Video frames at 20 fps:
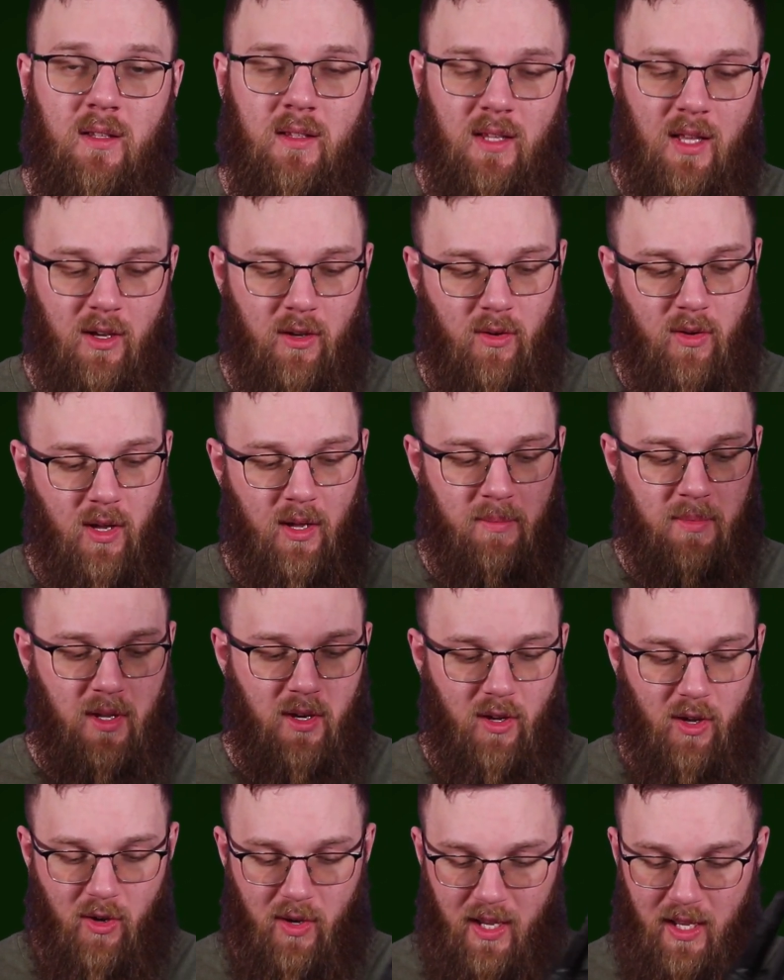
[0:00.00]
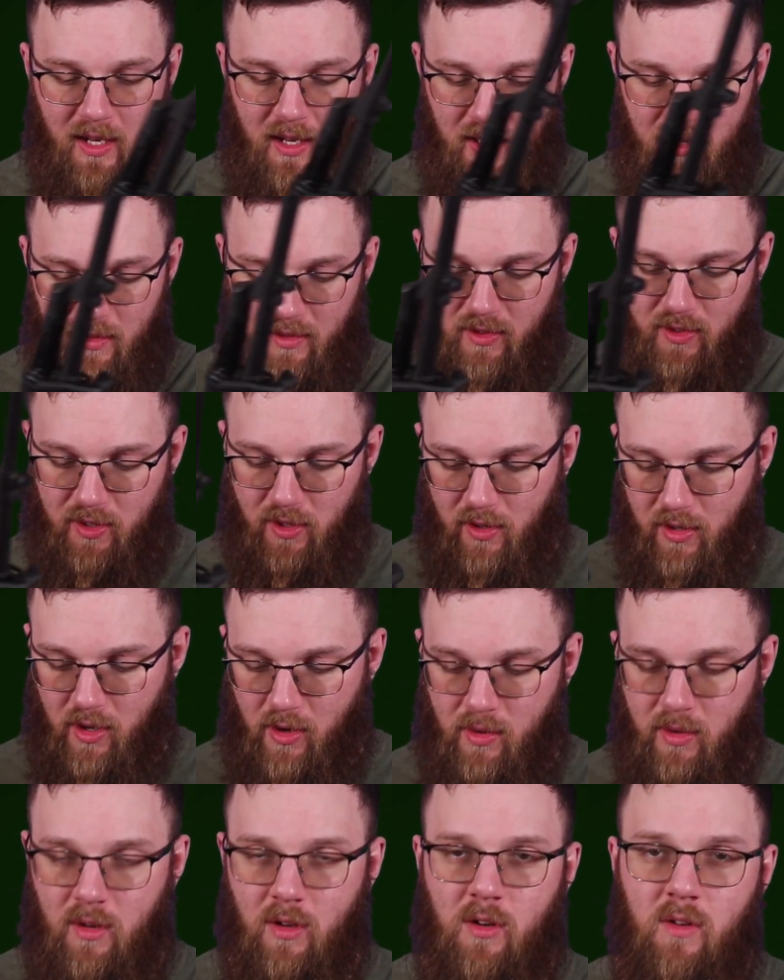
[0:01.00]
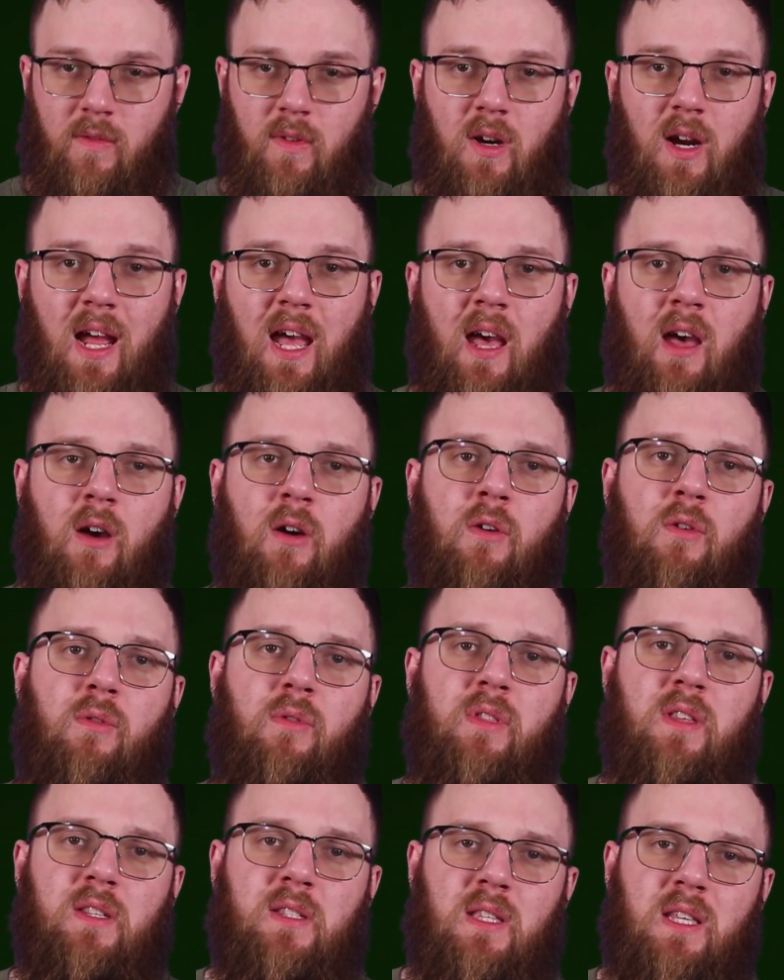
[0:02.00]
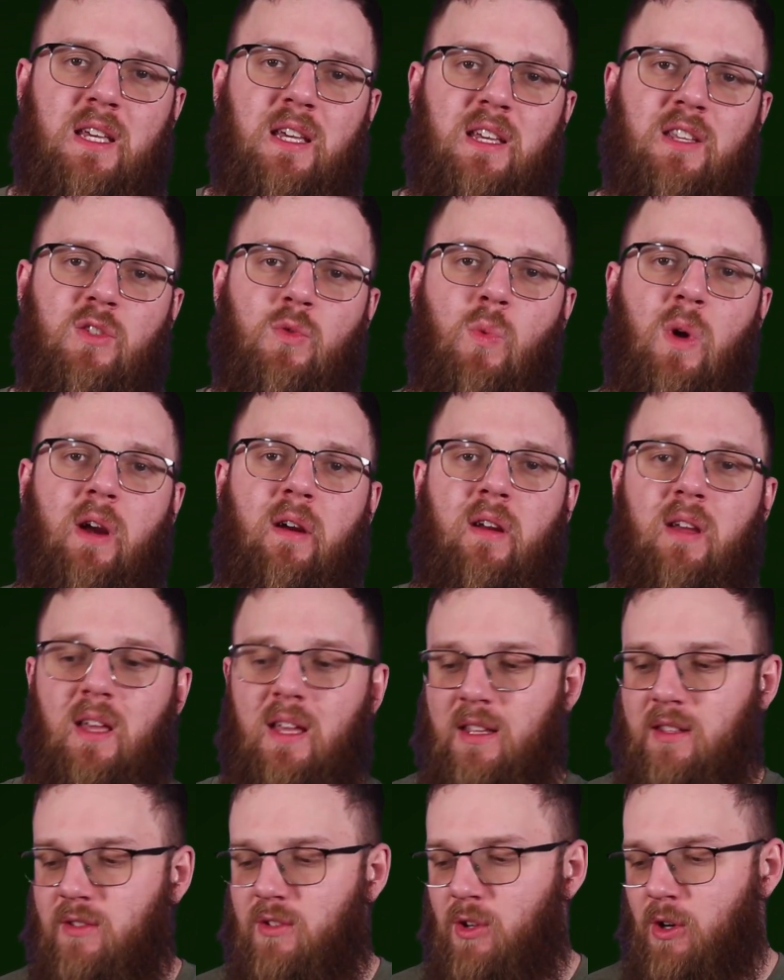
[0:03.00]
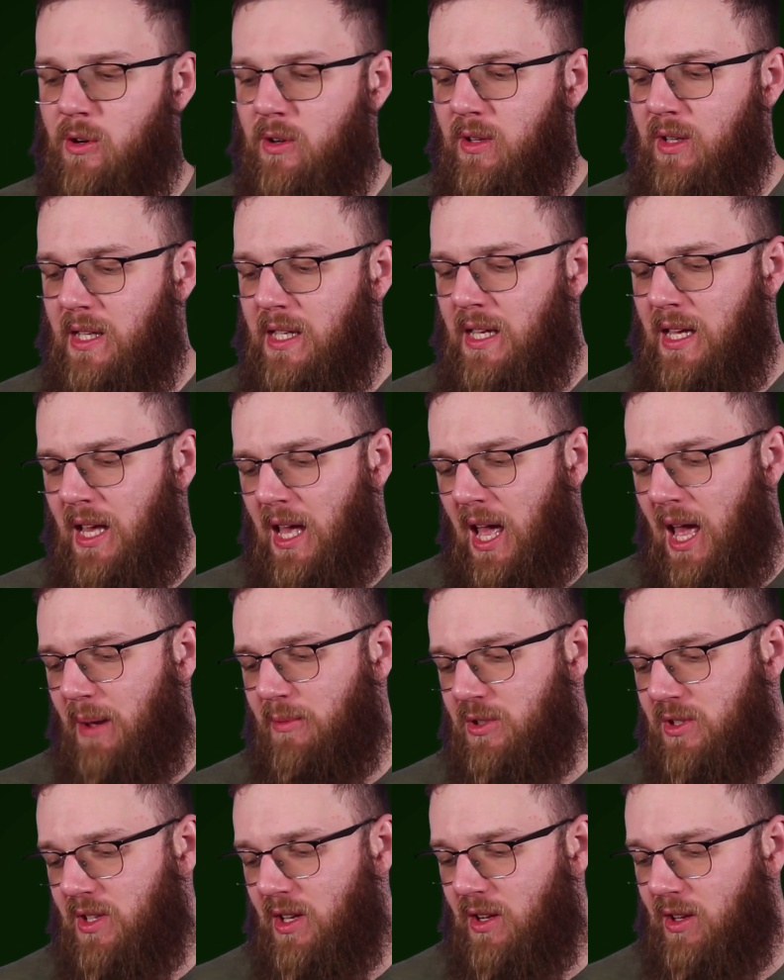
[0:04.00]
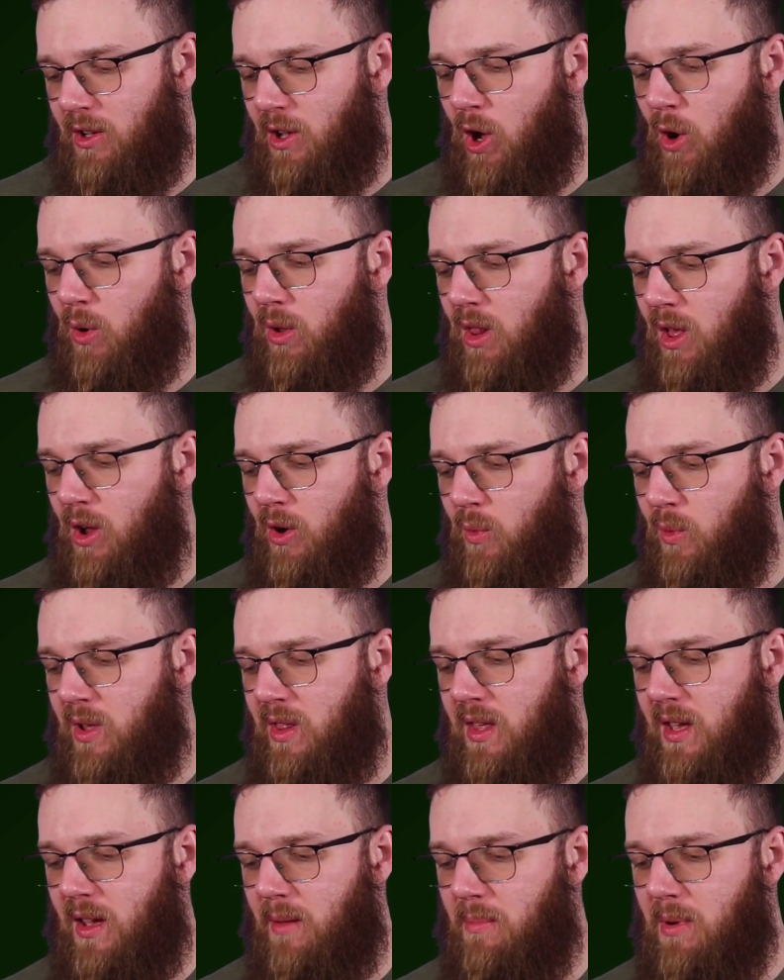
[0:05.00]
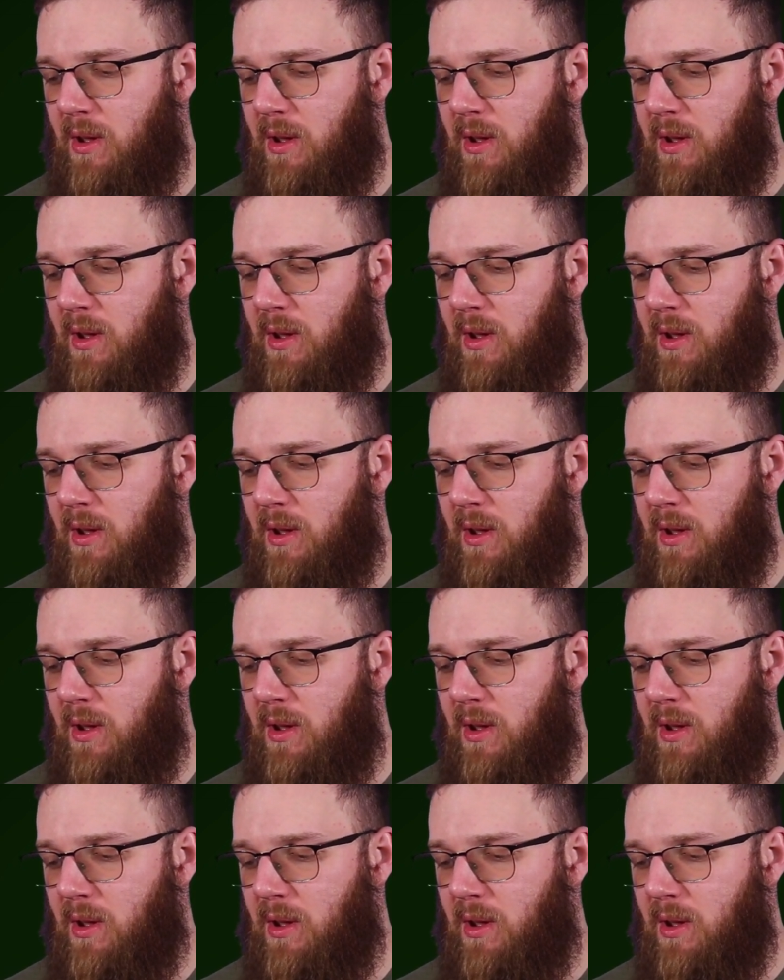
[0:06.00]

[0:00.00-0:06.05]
Now, I'm gonna go ahead and start going over how this thing is wearing internally. I'm just gonna go along with you,